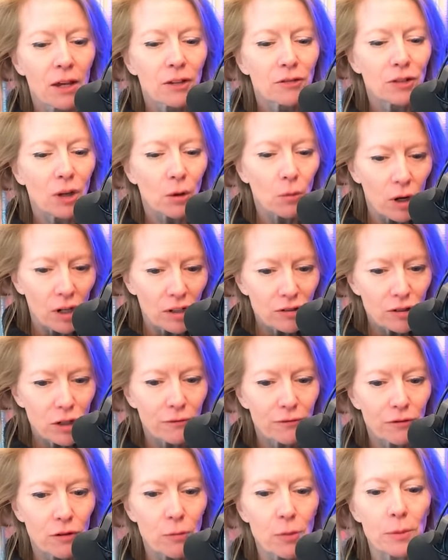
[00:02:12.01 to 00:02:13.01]
So I want to
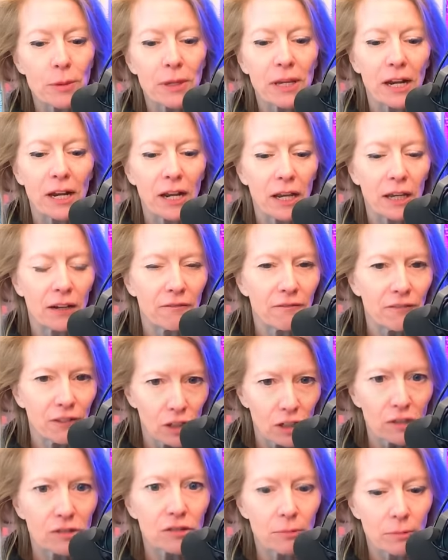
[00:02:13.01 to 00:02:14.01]
start from the beginning and
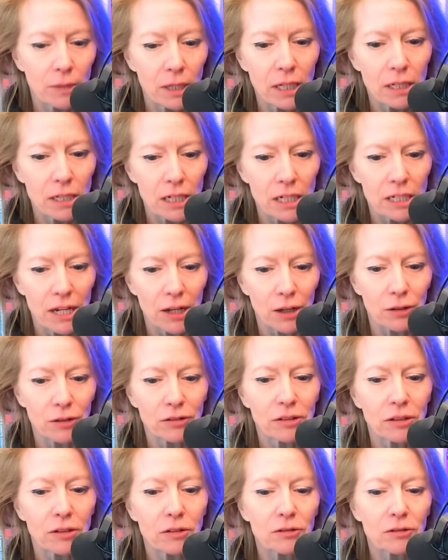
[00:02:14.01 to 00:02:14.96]
fill in some key details.